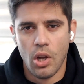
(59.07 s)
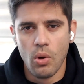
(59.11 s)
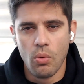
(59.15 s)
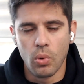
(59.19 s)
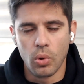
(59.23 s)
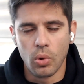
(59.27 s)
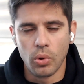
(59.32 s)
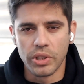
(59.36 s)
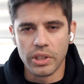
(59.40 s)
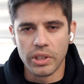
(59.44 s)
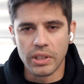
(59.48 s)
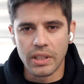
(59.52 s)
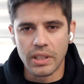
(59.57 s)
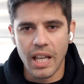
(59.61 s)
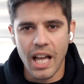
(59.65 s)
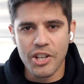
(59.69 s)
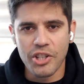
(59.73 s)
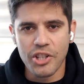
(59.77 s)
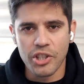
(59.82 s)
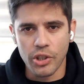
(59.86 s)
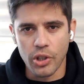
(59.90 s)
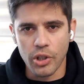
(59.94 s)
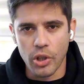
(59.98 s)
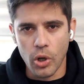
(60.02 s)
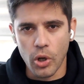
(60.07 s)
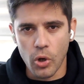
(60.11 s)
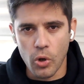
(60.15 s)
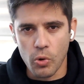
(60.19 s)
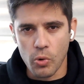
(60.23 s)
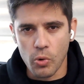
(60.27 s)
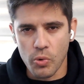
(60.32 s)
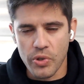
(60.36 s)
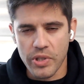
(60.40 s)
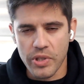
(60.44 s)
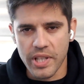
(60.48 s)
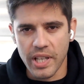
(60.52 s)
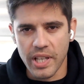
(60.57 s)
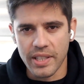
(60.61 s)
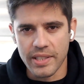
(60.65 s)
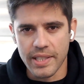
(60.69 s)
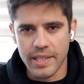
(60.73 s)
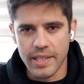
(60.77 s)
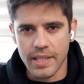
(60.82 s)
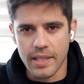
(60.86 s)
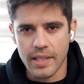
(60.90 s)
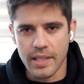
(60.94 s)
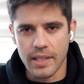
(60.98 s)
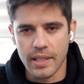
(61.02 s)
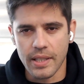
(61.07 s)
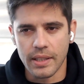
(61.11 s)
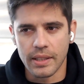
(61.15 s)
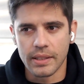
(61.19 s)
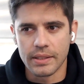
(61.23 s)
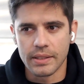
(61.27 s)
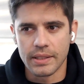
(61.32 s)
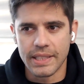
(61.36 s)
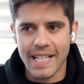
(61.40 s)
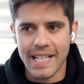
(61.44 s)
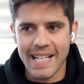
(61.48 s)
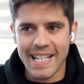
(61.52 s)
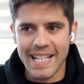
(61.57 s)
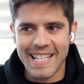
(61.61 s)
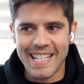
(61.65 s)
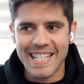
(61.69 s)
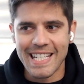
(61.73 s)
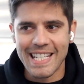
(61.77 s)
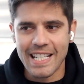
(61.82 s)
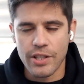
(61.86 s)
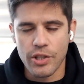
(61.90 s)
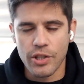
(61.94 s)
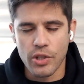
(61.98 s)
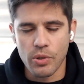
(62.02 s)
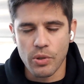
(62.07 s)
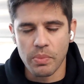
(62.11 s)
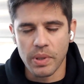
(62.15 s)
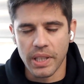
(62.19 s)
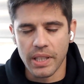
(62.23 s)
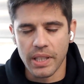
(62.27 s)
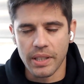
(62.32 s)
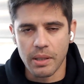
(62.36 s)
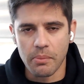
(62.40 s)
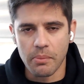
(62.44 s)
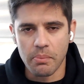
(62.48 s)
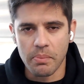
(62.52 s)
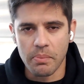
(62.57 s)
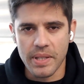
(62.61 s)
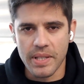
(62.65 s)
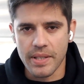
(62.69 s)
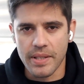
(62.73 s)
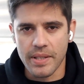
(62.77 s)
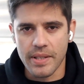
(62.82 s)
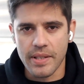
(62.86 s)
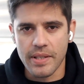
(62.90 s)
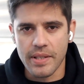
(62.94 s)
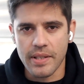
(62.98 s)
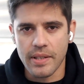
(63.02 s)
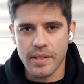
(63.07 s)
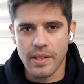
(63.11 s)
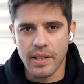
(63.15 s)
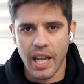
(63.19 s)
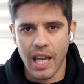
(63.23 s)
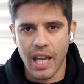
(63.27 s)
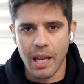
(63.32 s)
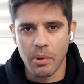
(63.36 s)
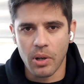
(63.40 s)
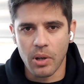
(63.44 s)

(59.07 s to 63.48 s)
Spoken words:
Well, the legend goes that the idea to begin the business came